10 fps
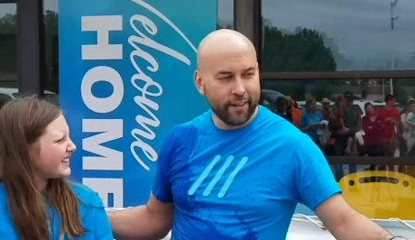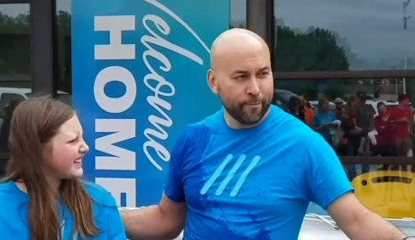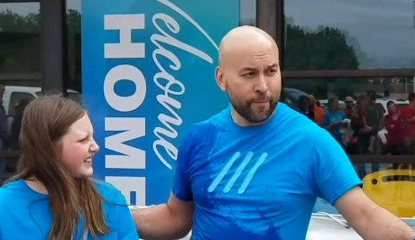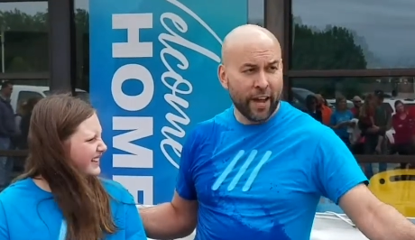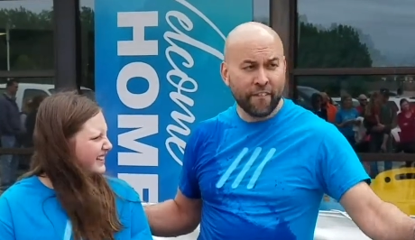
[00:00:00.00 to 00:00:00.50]

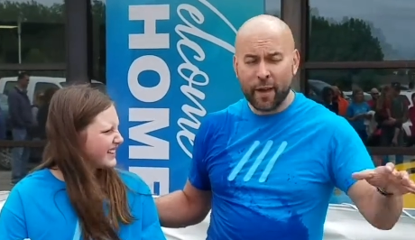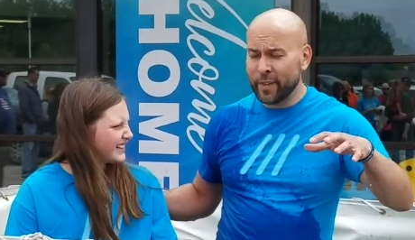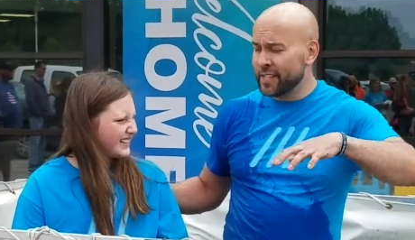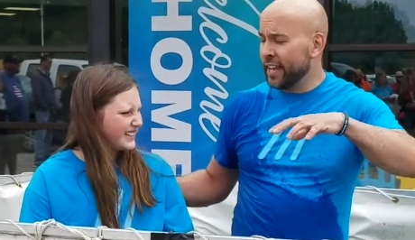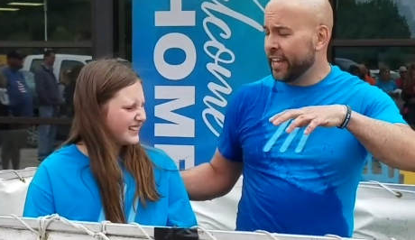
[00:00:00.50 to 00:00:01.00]
Speaker 1: my
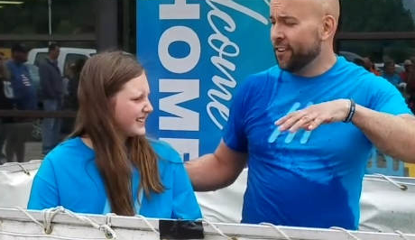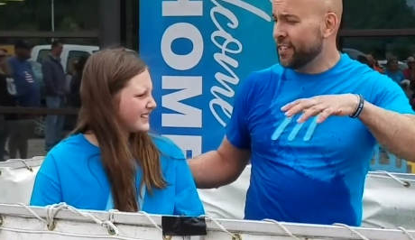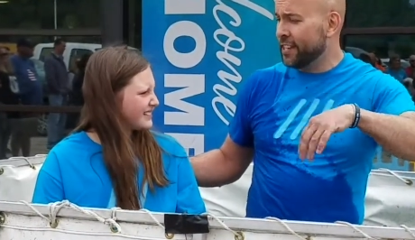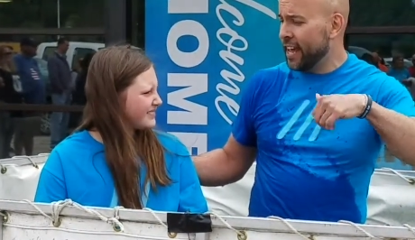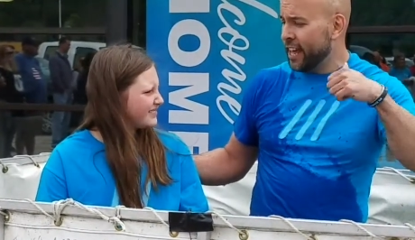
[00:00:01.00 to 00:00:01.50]
family's not here
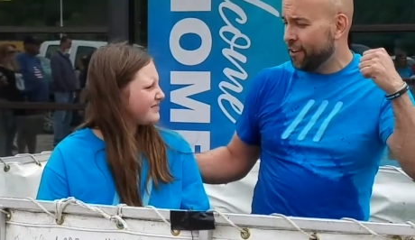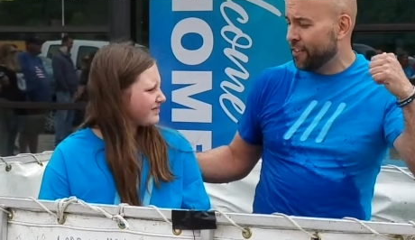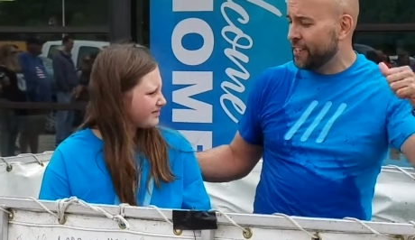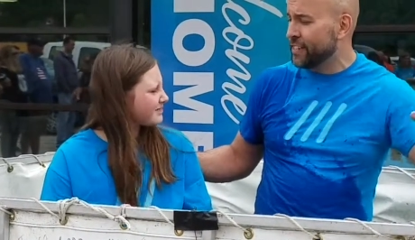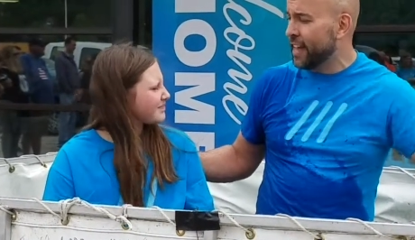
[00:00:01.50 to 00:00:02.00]
today. They're at
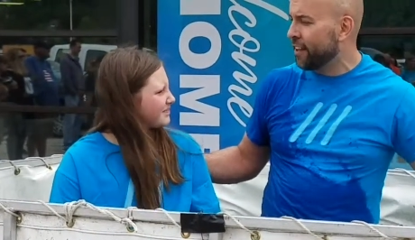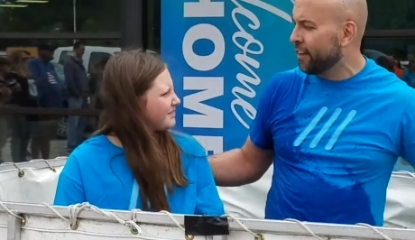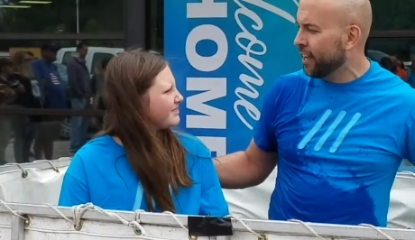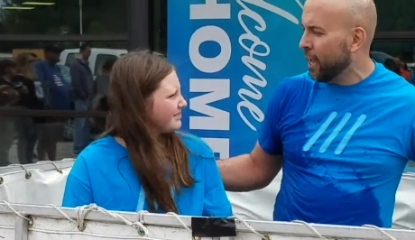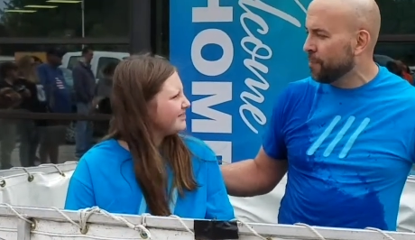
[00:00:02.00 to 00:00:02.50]
the Saginaw
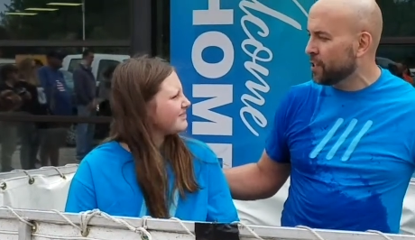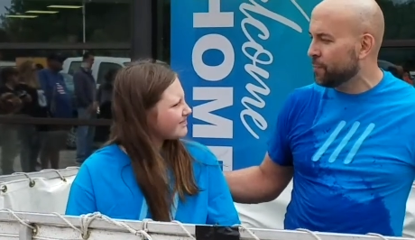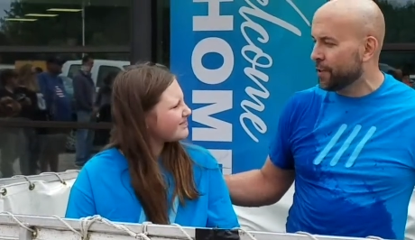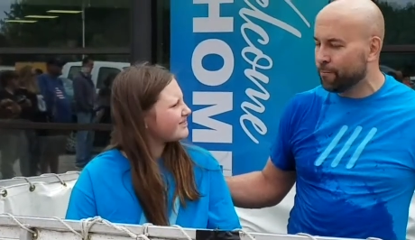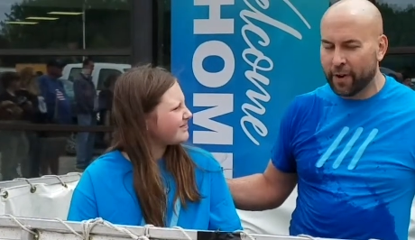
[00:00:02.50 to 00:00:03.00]
campus,
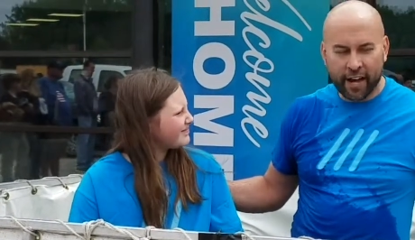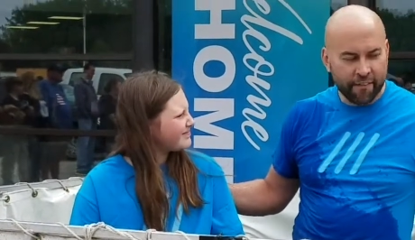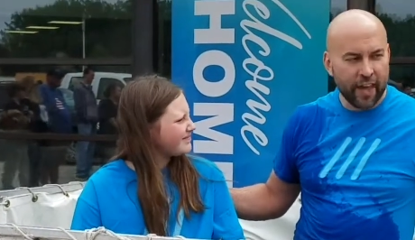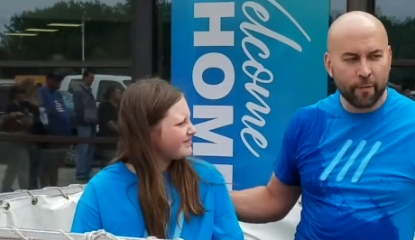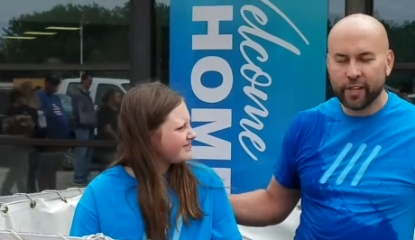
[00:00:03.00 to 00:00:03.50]
but my
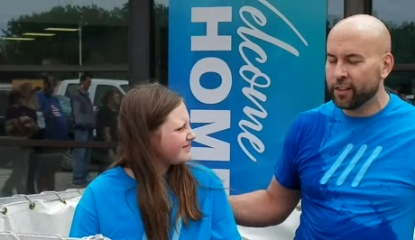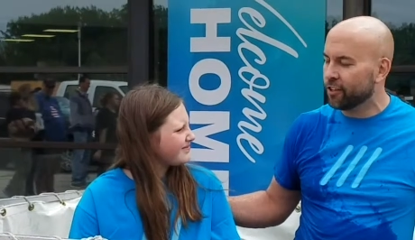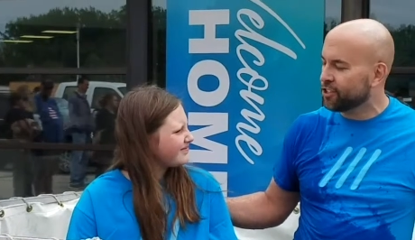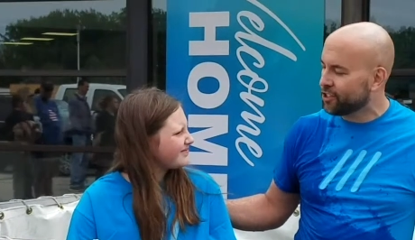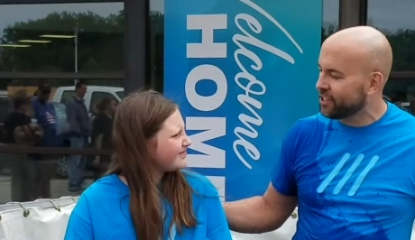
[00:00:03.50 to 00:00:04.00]
family
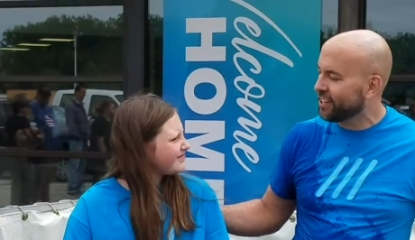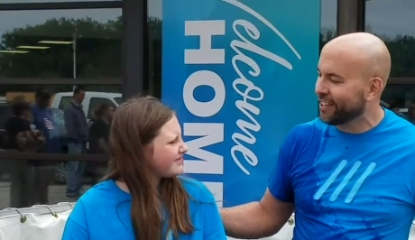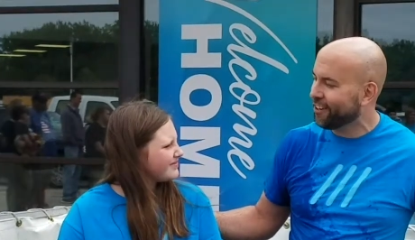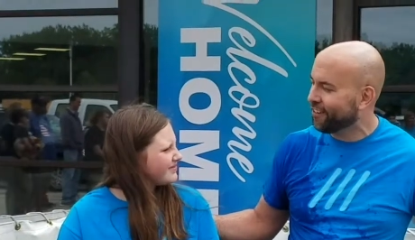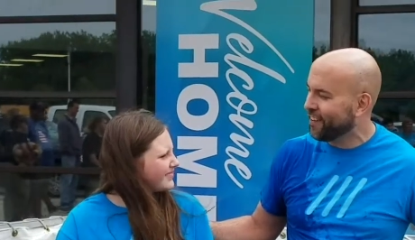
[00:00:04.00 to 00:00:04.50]
looks just
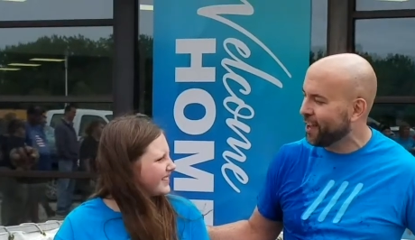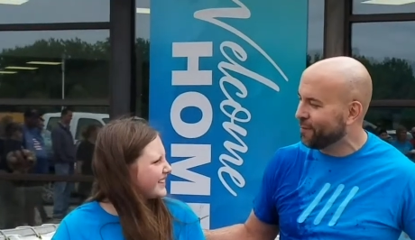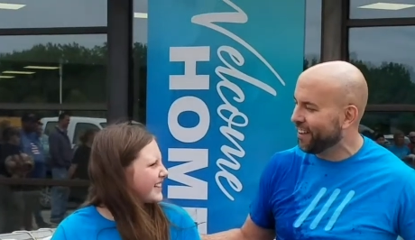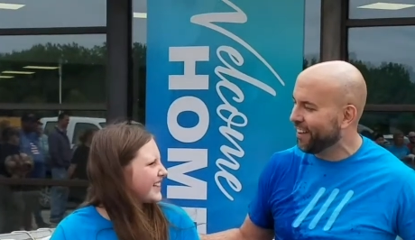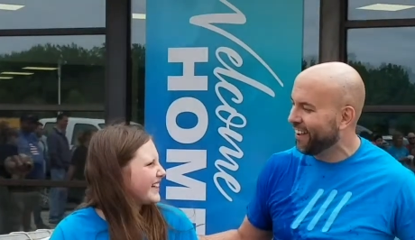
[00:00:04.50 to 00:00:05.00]
like your
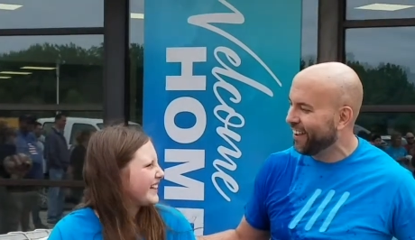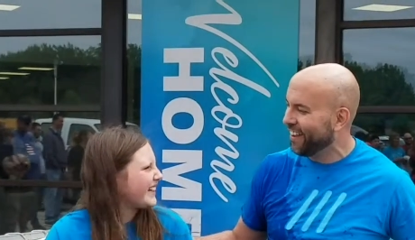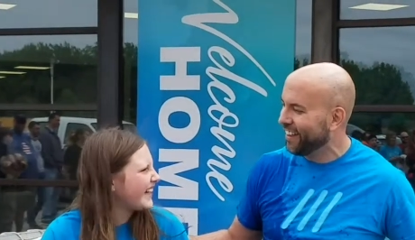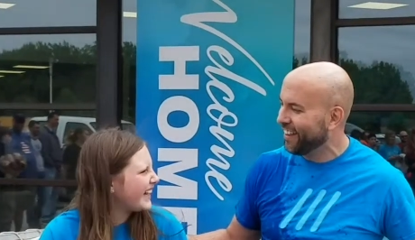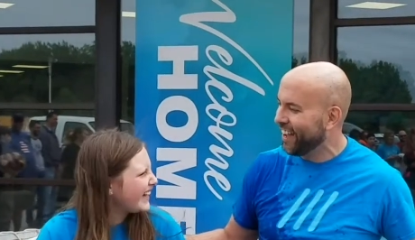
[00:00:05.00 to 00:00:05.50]
family.
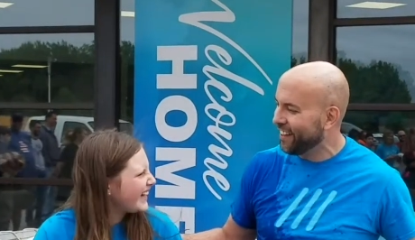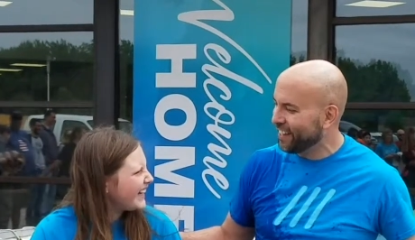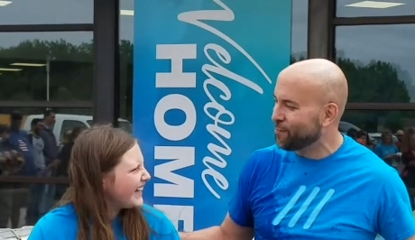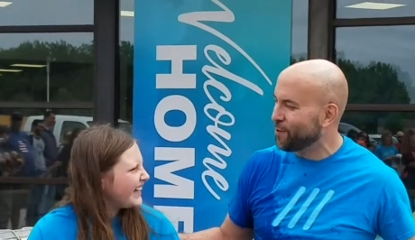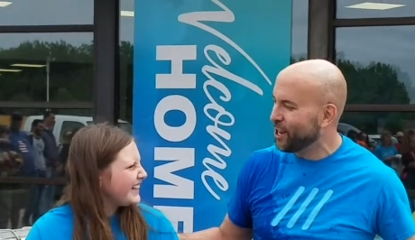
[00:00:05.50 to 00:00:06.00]
I think
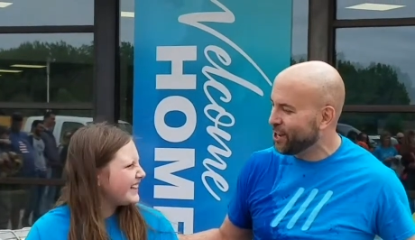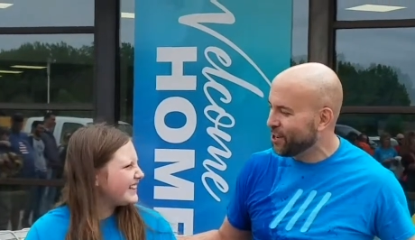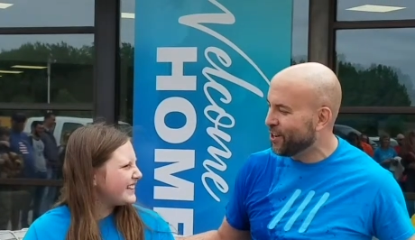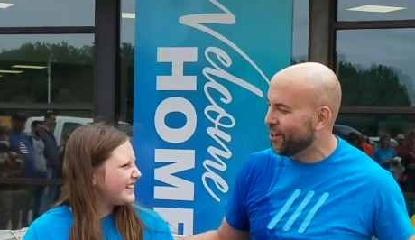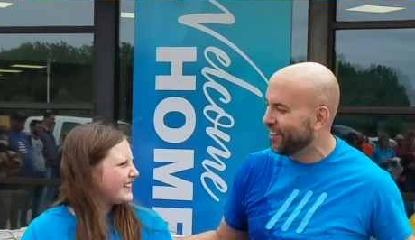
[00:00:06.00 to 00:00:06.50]
that's pretty
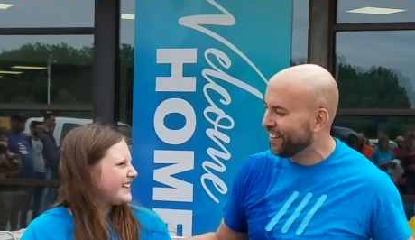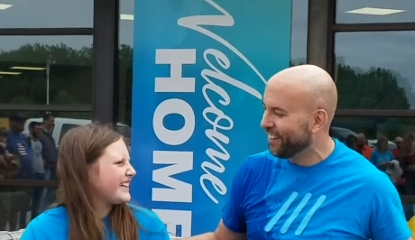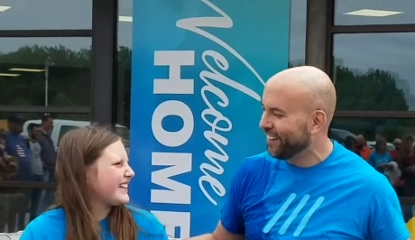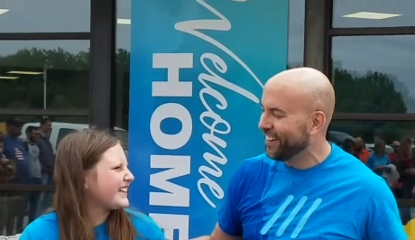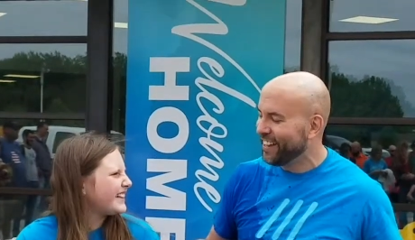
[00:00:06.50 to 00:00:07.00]
cool.
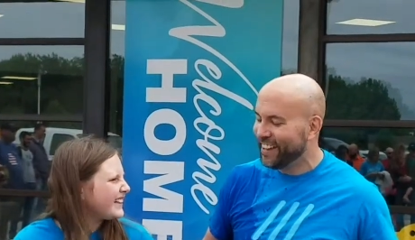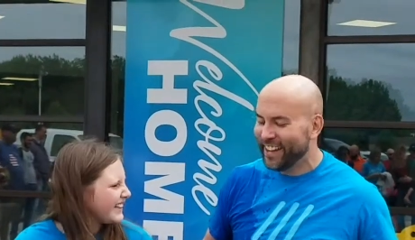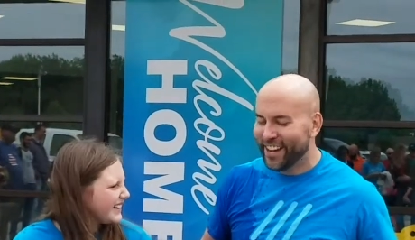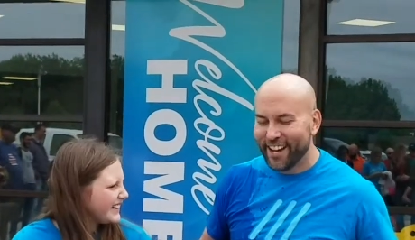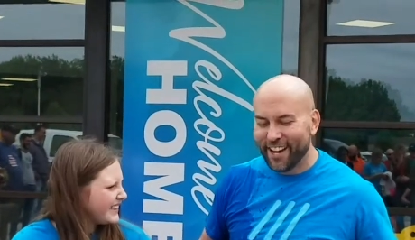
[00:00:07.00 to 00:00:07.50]

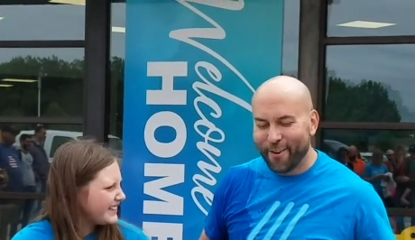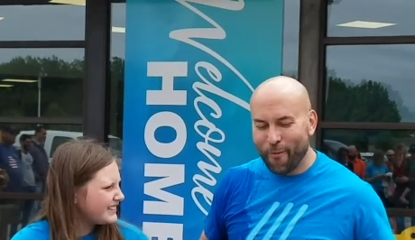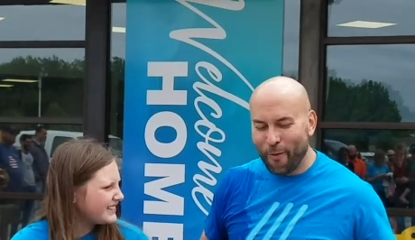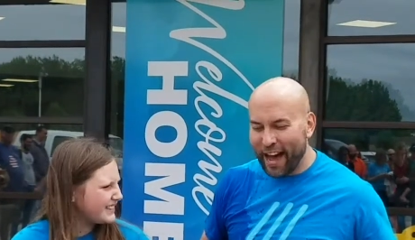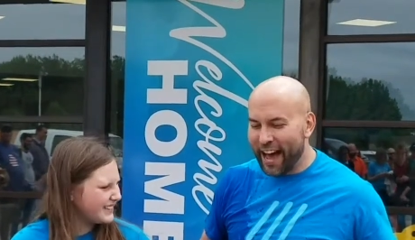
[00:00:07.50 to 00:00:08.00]

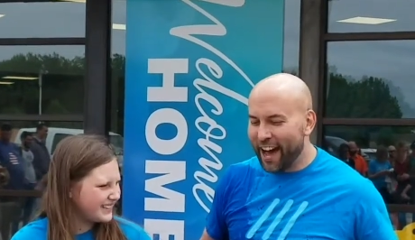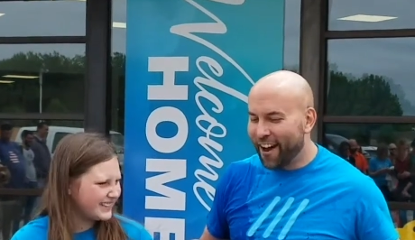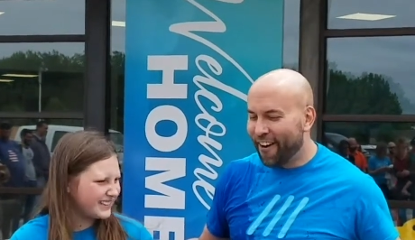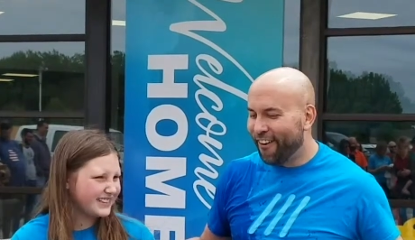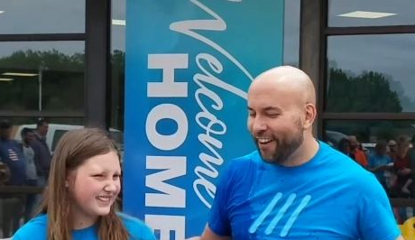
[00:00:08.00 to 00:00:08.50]
Wow.